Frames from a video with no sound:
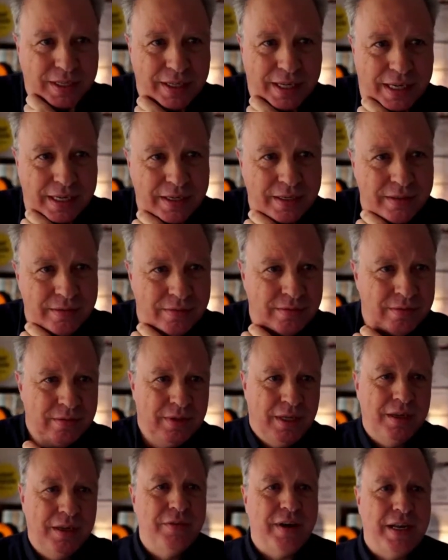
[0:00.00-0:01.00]
until they
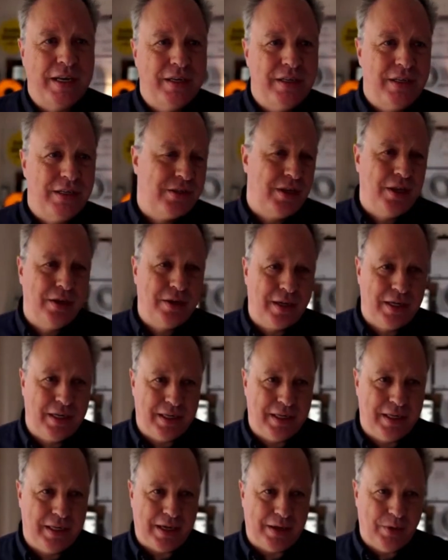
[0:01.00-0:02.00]
invited us to look
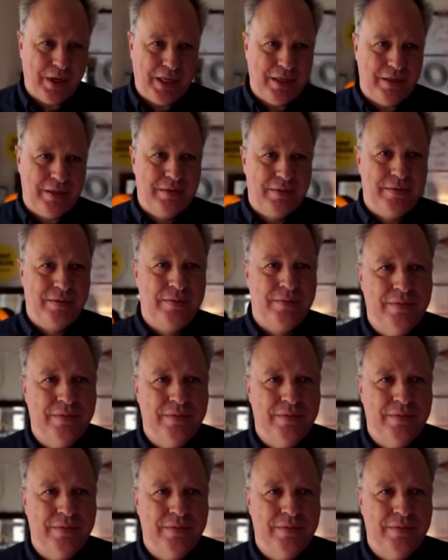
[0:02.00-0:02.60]
at it in that way.